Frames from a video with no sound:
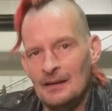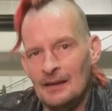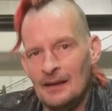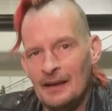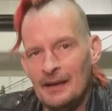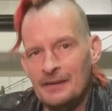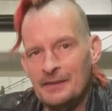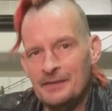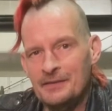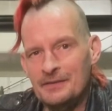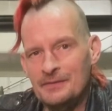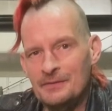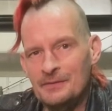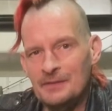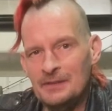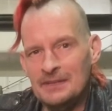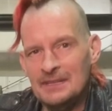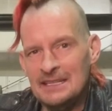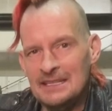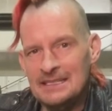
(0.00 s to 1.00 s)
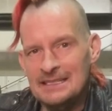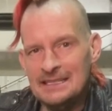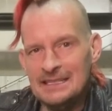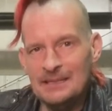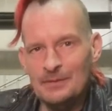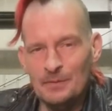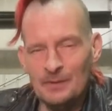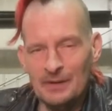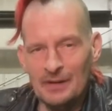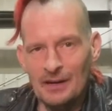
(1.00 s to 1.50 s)
I couldn't really see
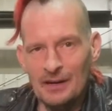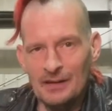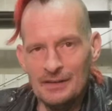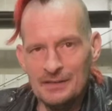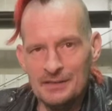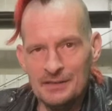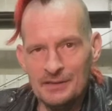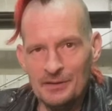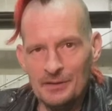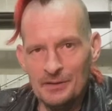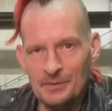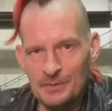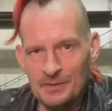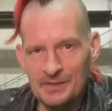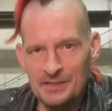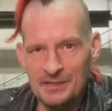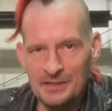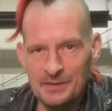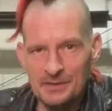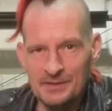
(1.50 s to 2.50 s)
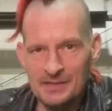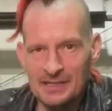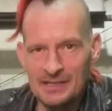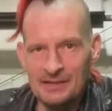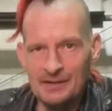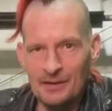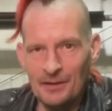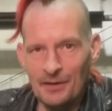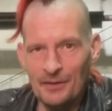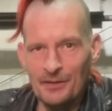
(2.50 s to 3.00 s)
what Han Solo was
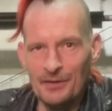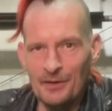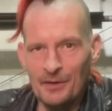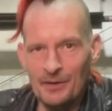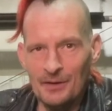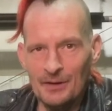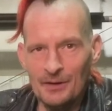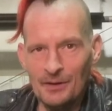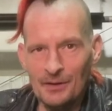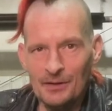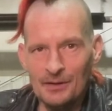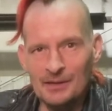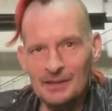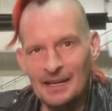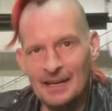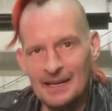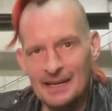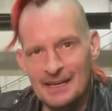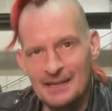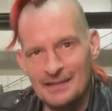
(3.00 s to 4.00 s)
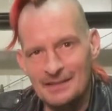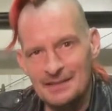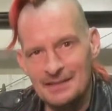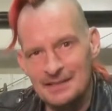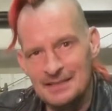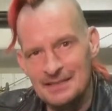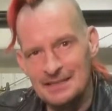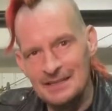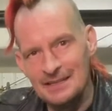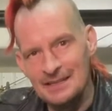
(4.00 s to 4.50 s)
using, although it looked like he
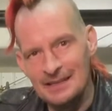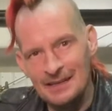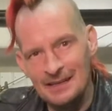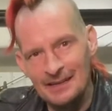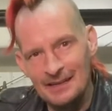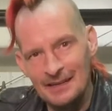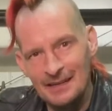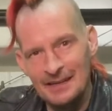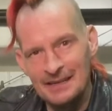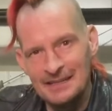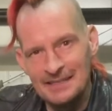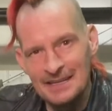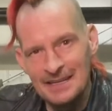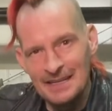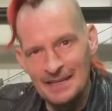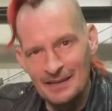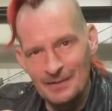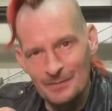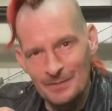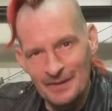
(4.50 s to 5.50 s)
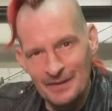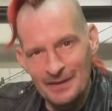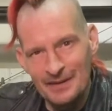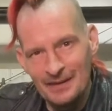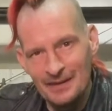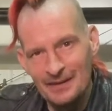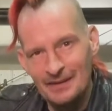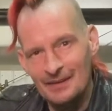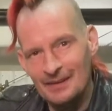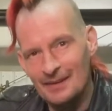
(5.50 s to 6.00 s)
just did a TIG with a
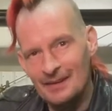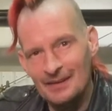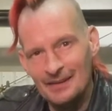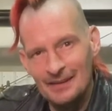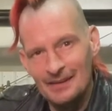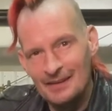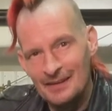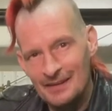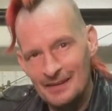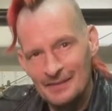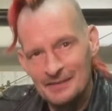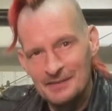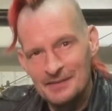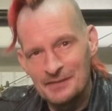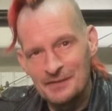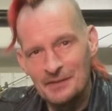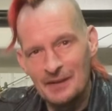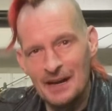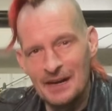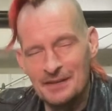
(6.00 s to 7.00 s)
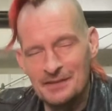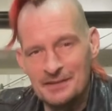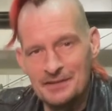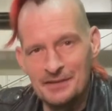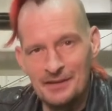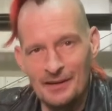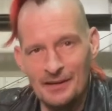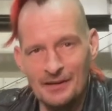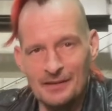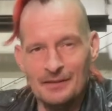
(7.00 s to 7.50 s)
scratch
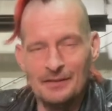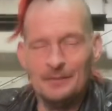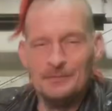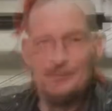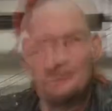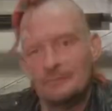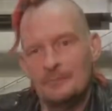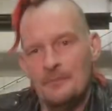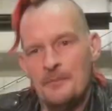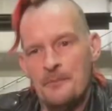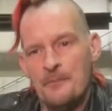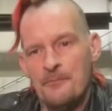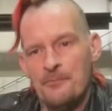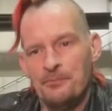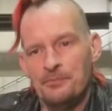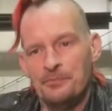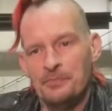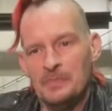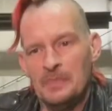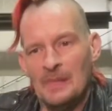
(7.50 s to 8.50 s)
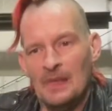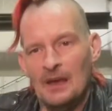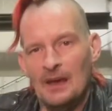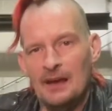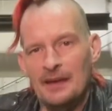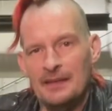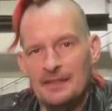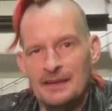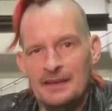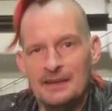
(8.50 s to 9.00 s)
start.
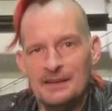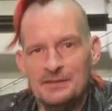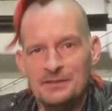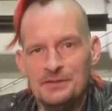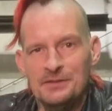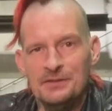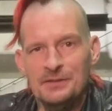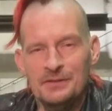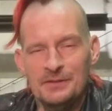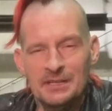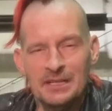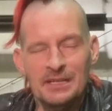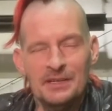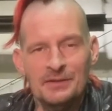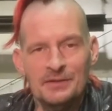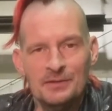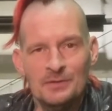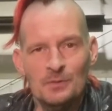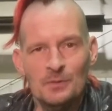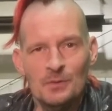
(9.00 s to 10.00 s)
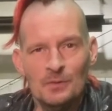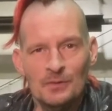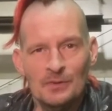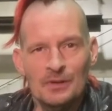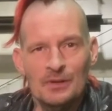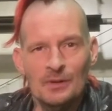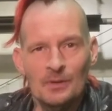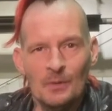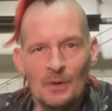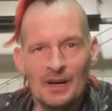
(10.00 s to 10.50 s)
I think it's true he used
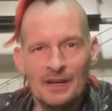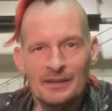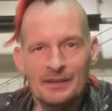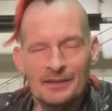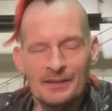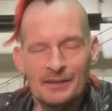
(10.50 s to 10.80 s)
real welding